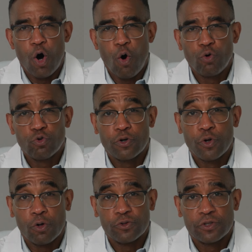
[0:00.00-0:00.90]
Older
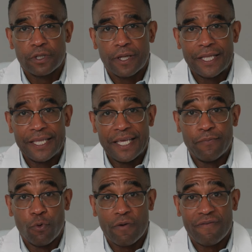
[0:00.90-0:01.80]
adults need
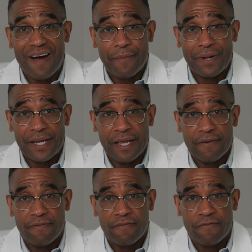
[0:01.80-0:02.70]
more vitamin D
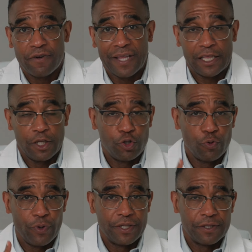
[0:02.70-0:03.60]
for likely two
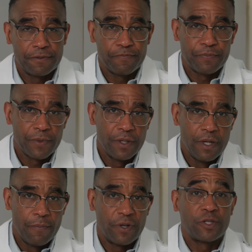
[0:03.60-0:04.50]
reasons.
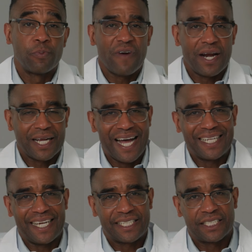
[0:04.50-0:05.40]
But to provide a
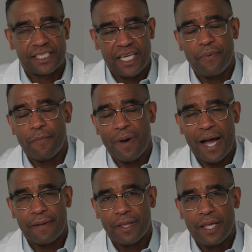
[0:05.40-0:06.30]
context, just keep in
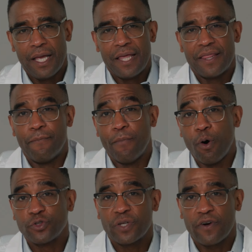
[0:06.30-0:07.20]
mind that
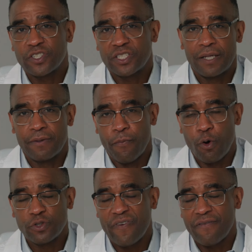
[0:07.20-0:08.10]
most of our
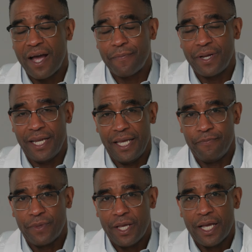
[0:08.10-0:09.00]
vitamin D
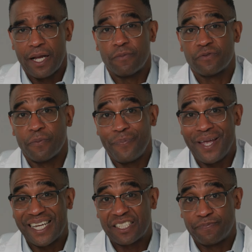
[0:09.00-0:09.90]
comes from
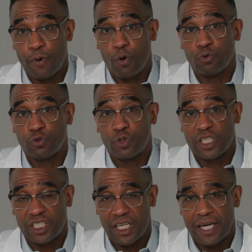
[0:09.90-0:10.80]
being exposed to the
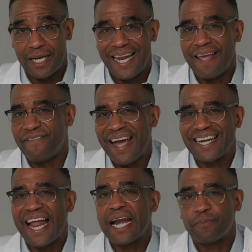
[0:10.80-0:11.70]
sun. In fact,
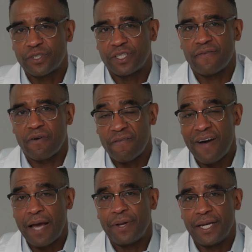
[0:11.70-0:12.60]
90% of our
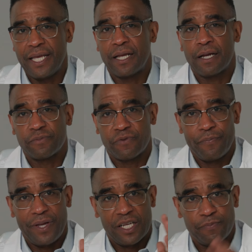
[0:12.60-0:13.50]
vitamin D comes from
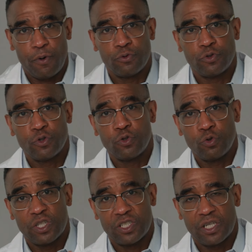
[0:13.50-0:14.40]
being exposed
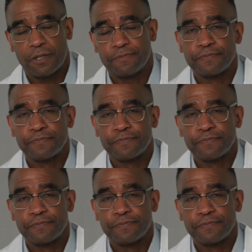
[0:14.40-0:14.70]
to the sun.